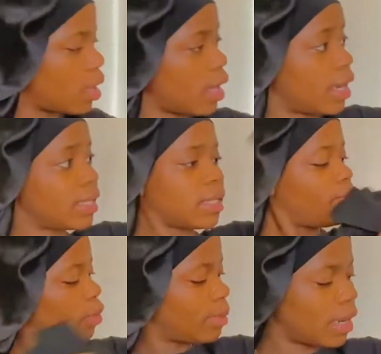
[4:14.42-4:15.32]
I got it. And except
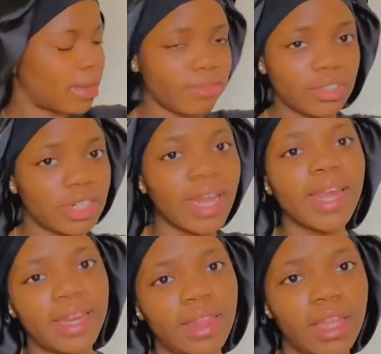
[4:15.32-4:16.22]
from that, I haven't tried
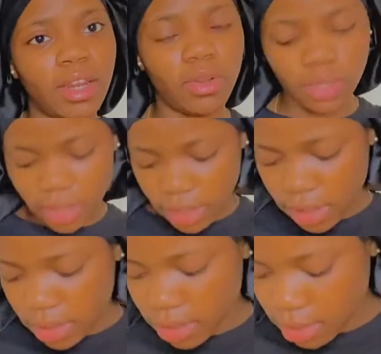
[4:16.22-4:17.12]
anything on yet.
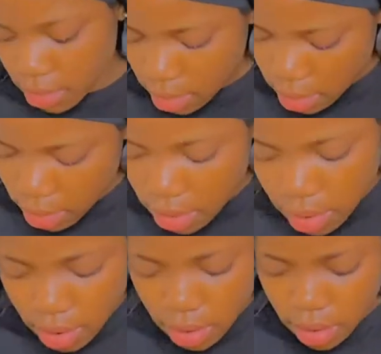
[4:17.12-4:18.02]

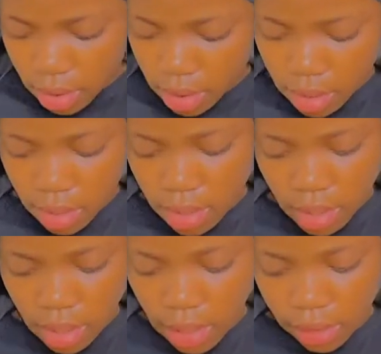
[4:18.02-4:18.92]
And
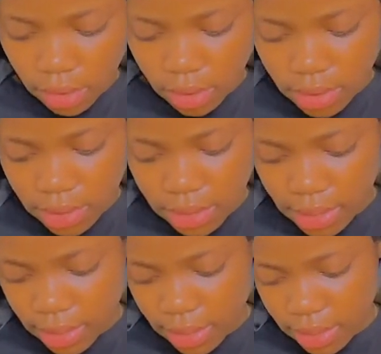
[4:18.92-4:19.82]
I got these
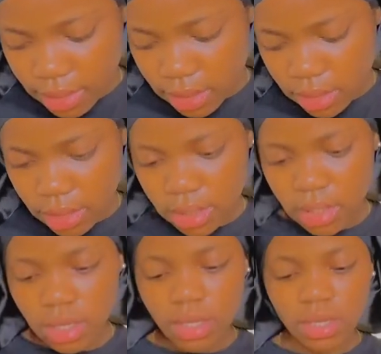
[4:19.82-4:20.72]
leggings
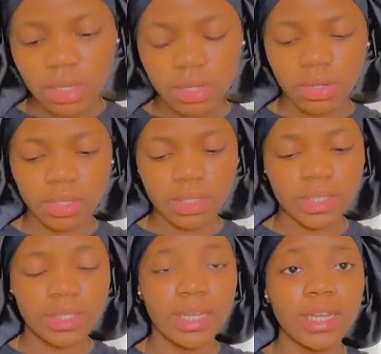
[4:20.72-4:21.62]
because
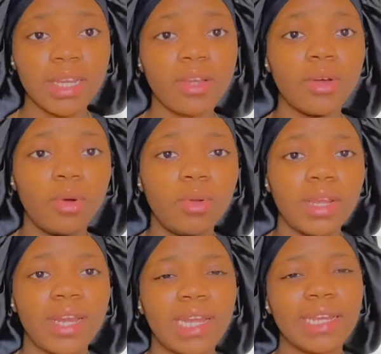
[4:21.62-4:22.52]
it's getting cold,
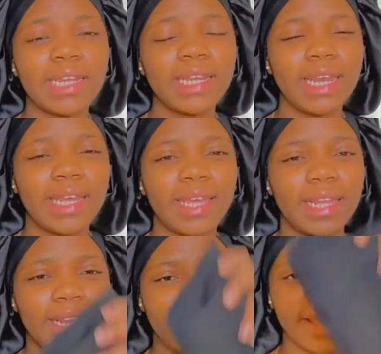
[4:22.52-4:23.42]
and I need like a
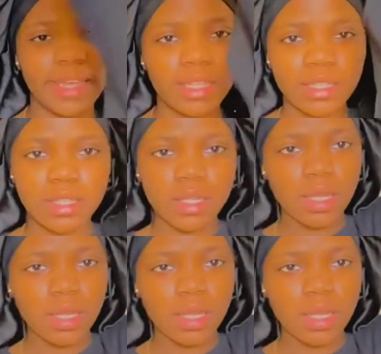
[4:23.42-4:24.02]
leggings